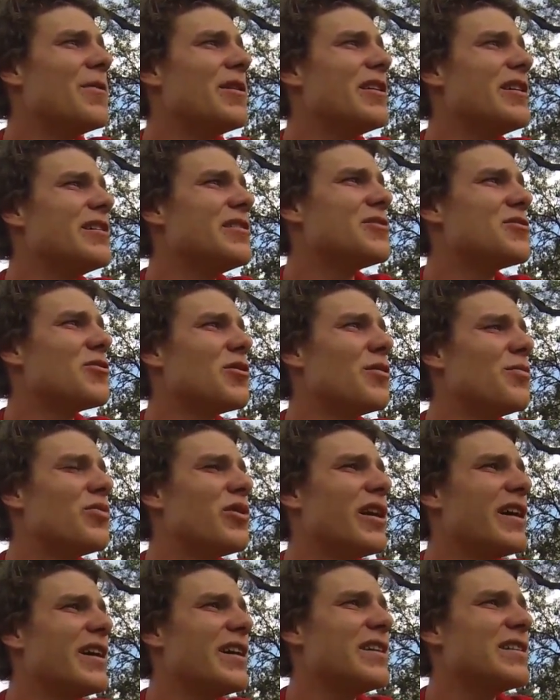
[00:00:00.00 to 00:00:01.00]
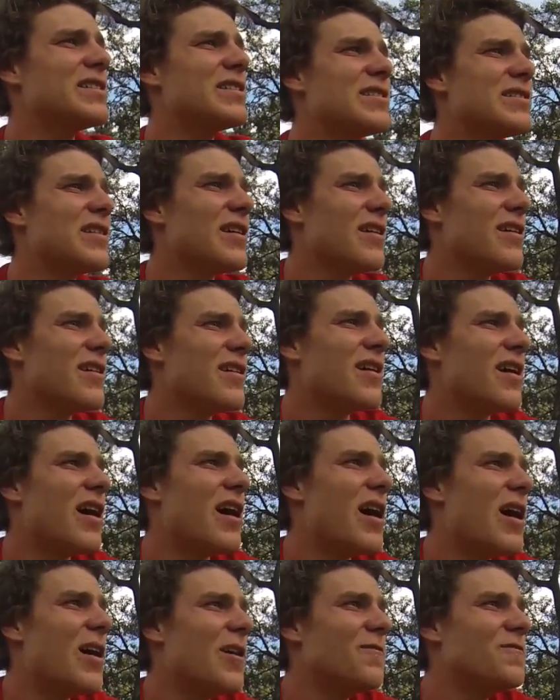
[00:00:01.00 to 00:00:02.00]
into a place
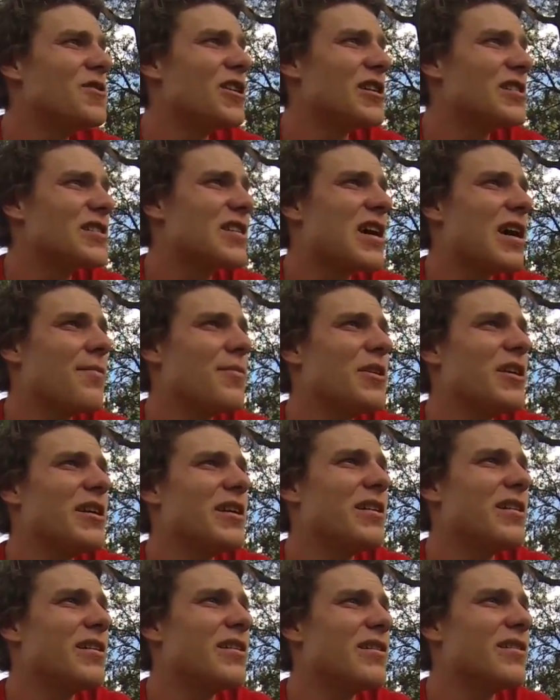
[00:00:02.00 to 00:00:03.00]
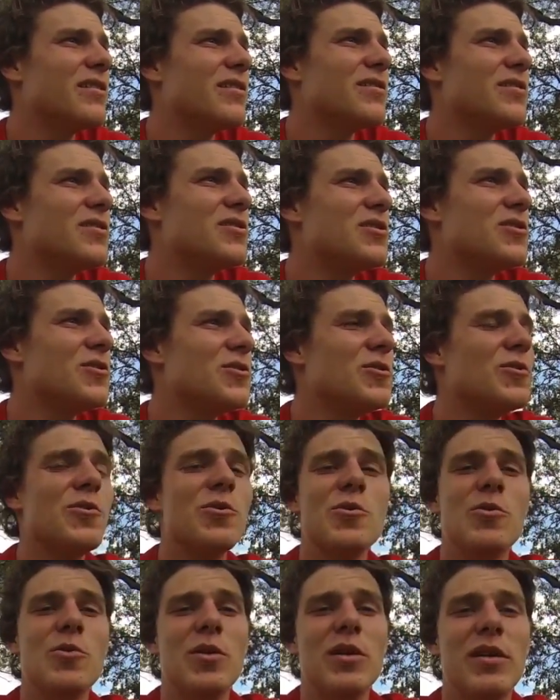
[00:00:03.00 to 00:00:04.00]
of just coming
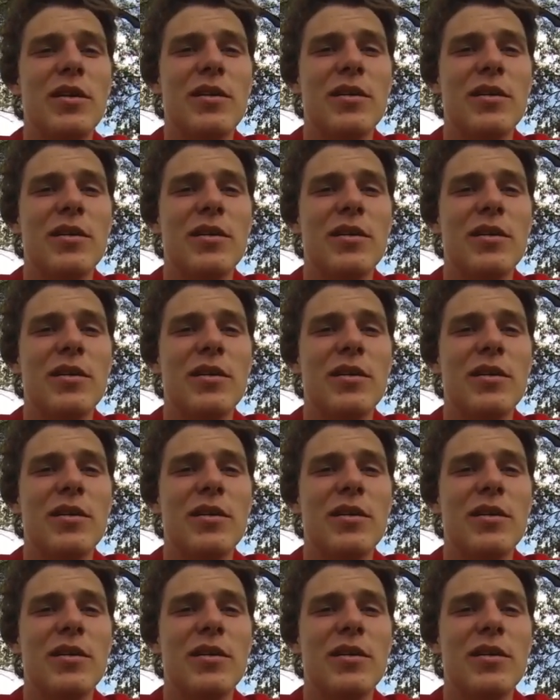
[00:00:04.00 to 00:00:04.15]
to